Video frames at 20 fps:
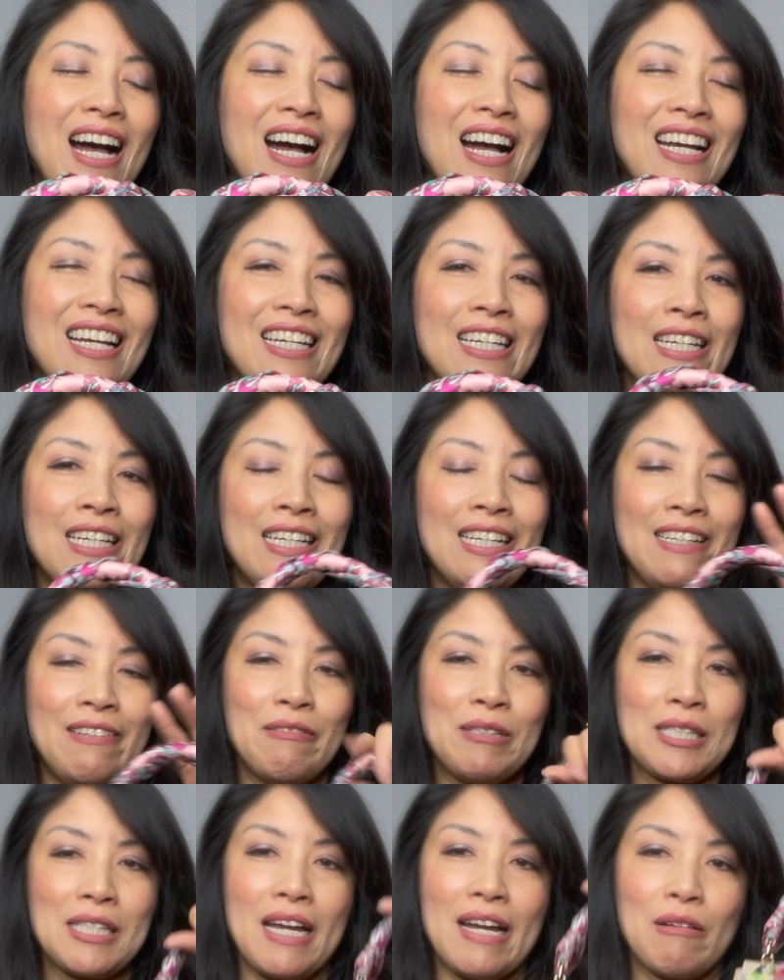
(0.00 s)
he
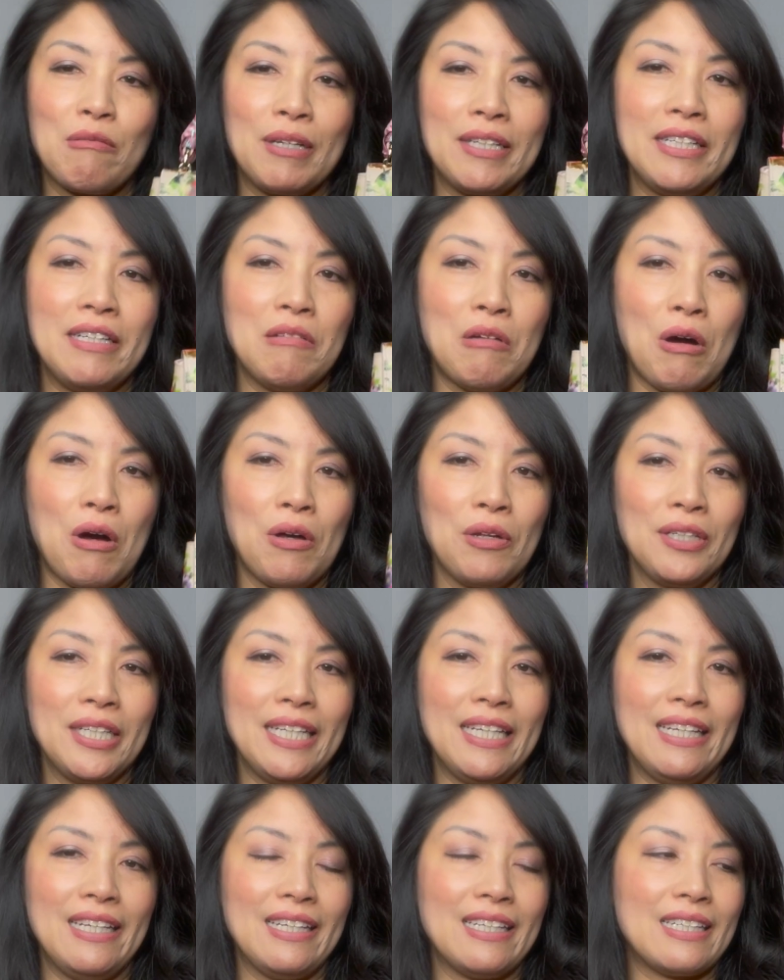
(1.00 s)
was like, what are you
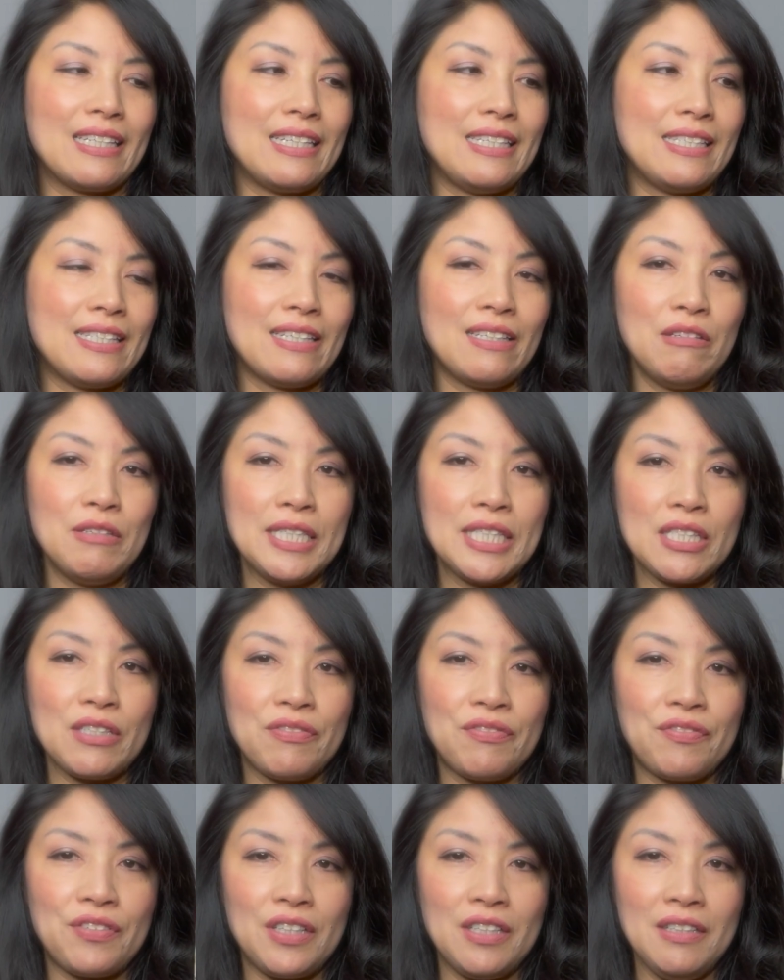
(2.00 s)
holding? And I said, oh, it's a
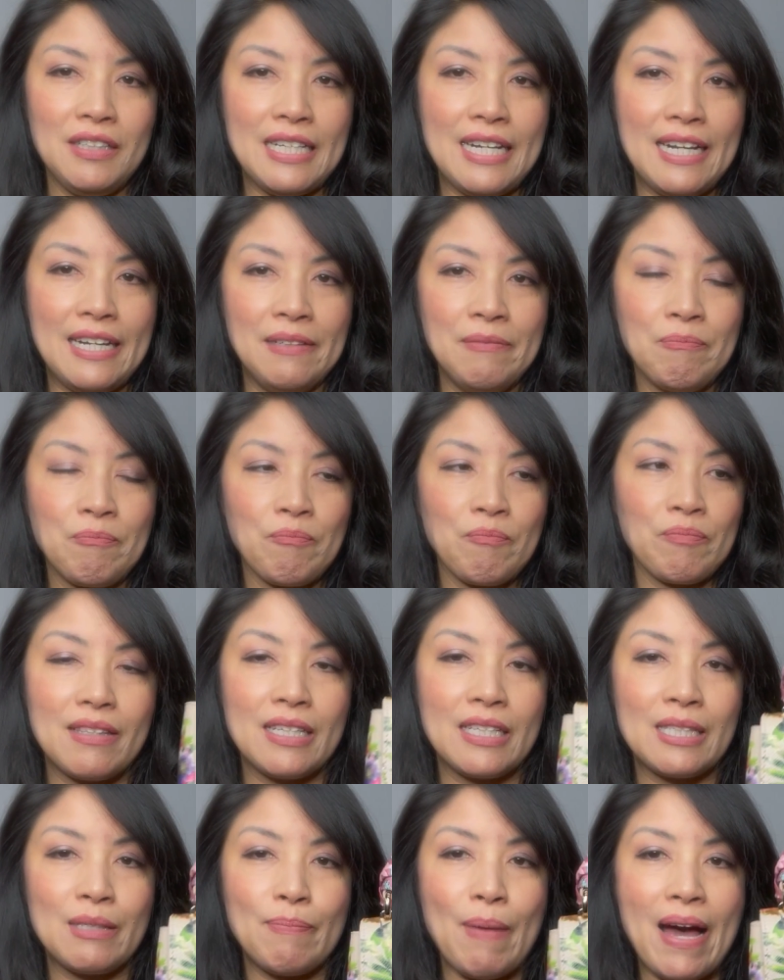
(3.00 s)
FURLA.
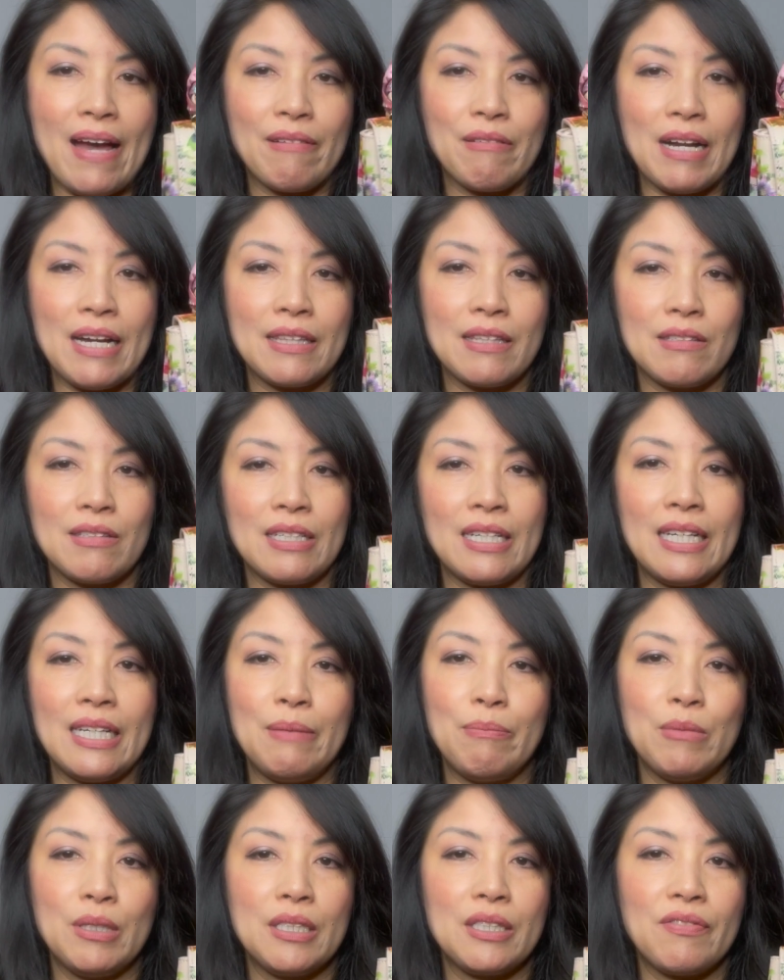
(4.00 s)
This bag at the
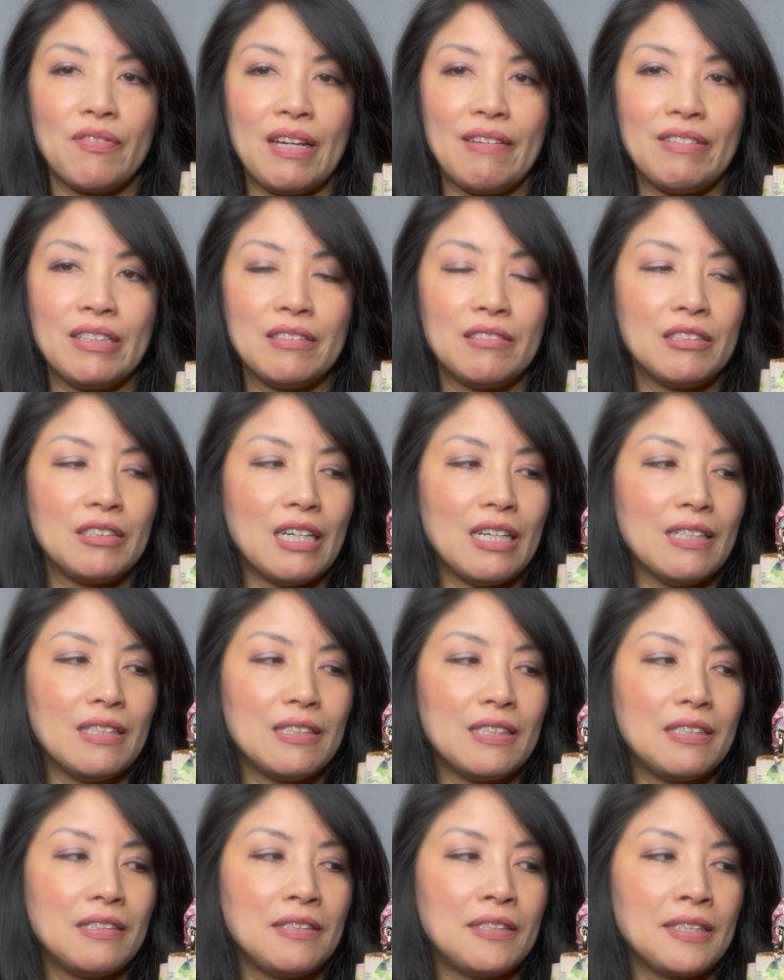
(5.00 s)
time was
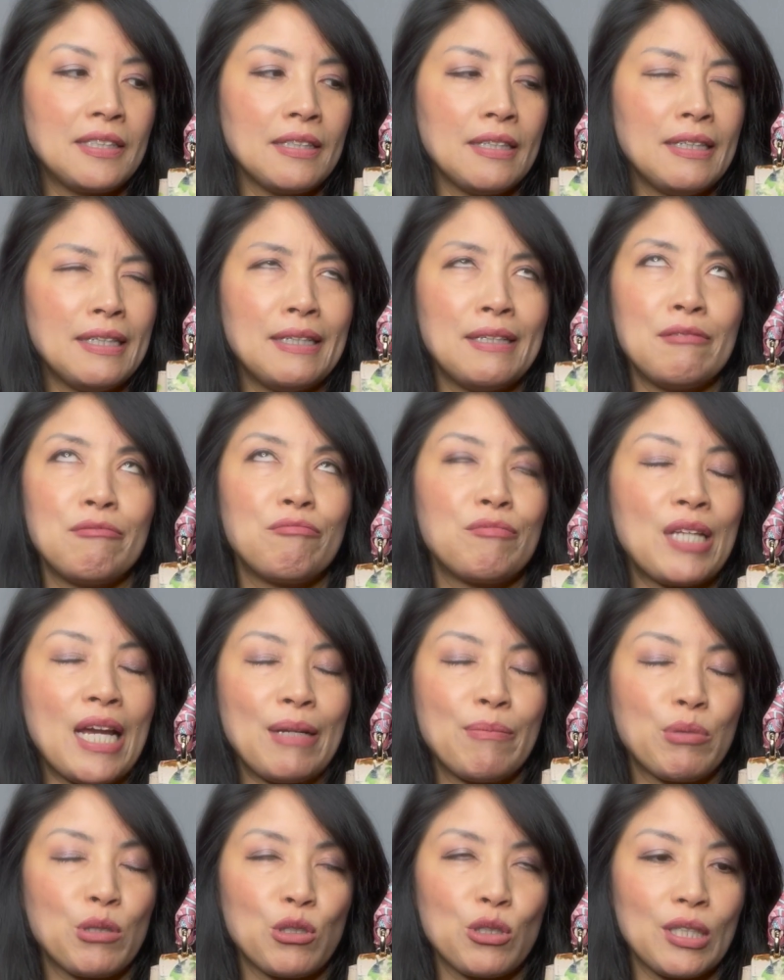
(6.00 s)
$500,
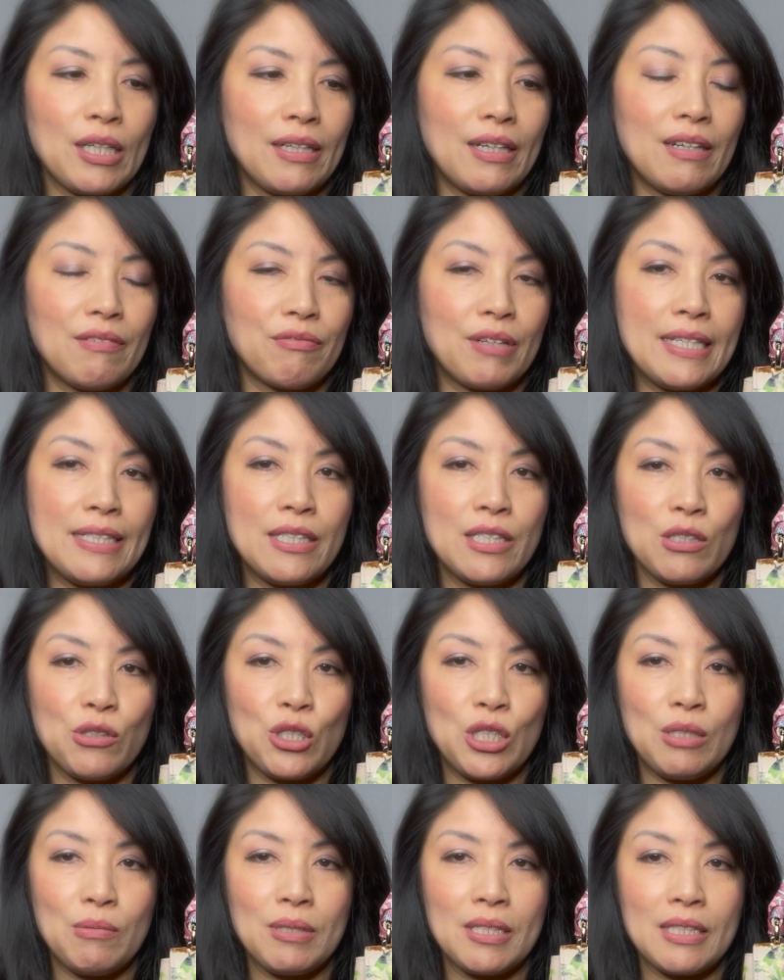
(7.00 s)
10% off, right? So
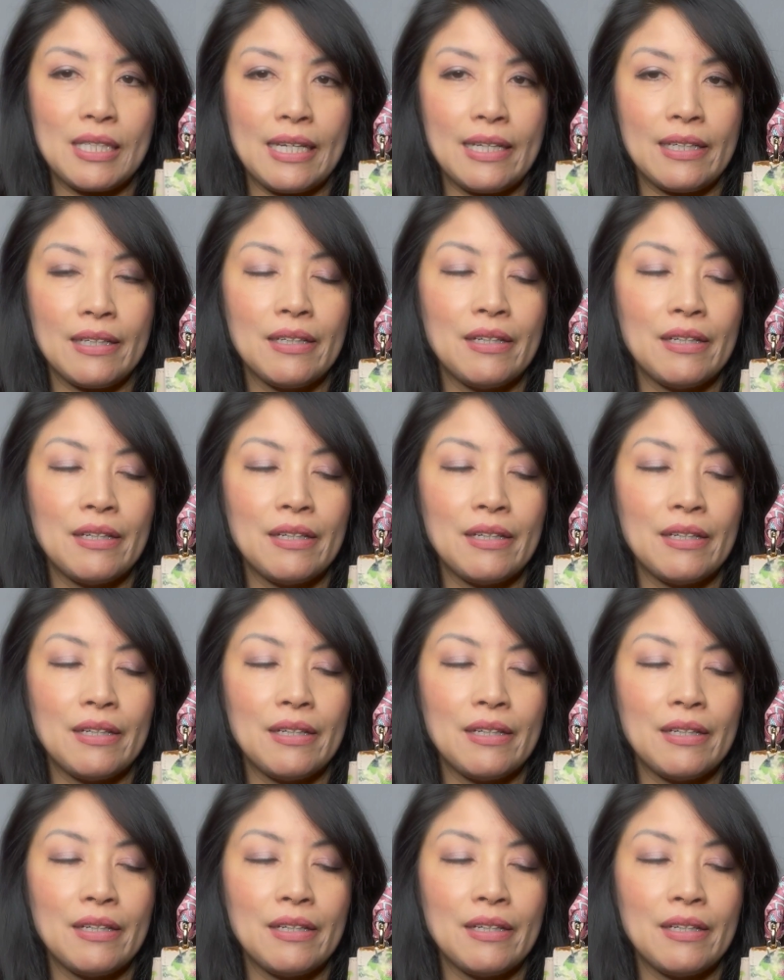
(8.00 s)
she was like